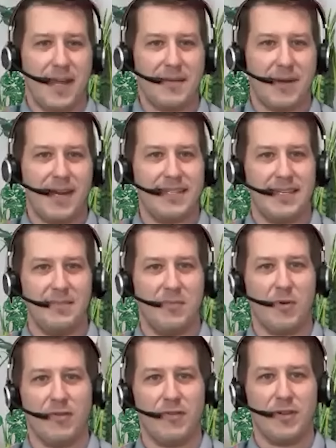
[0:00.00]
to make my team
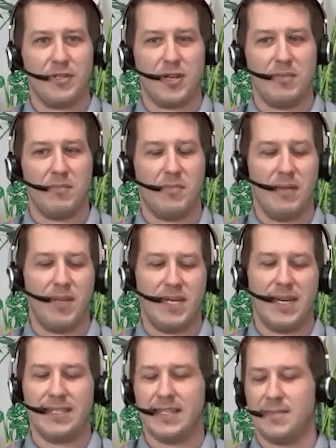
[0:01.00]
more efficient, but
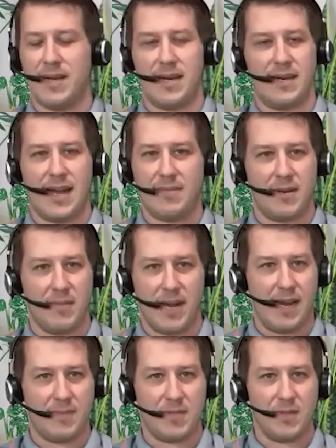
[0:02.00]
because it's been adopted
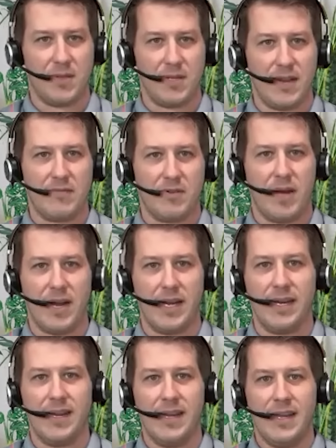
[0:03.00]
by absolutely
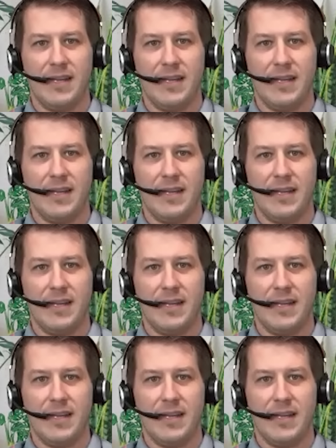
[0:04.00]
everybody,